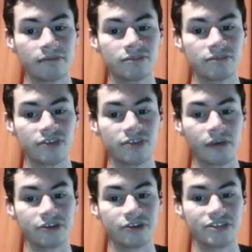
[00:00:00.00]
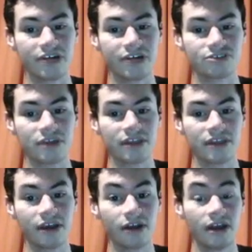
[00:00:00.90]
It's like $100 right
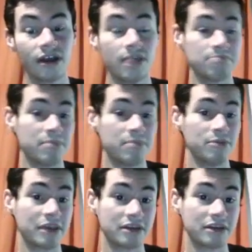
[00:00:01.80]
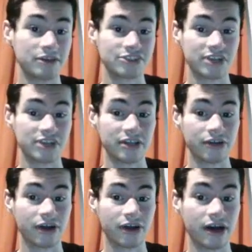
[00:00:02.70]
there. Maybe you make another sale
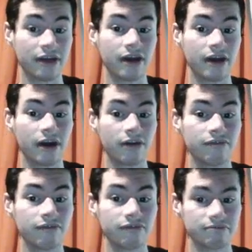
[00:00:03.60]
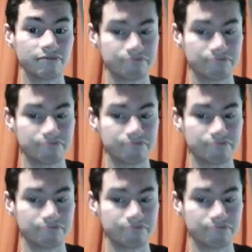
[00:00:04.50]
later on of,